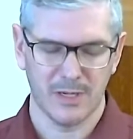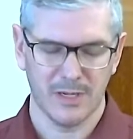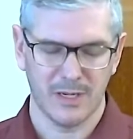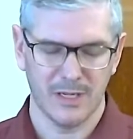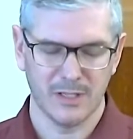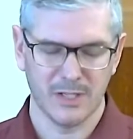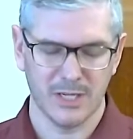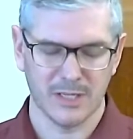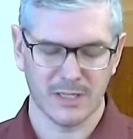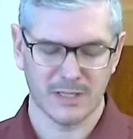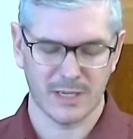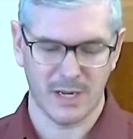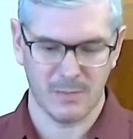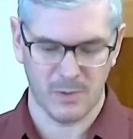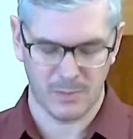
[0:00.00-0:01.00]
In Jesus'
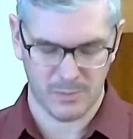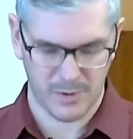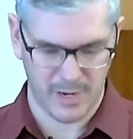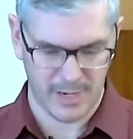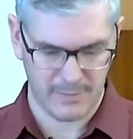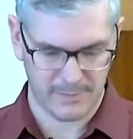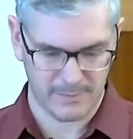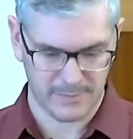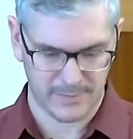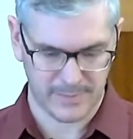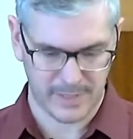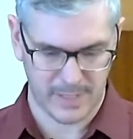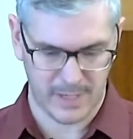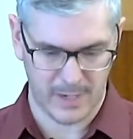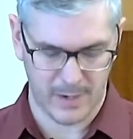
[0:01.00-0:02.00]
name we pray.
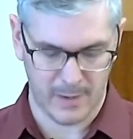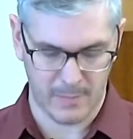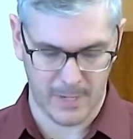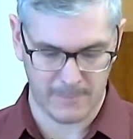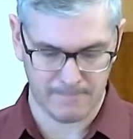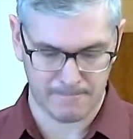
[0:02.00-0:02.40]
Amen.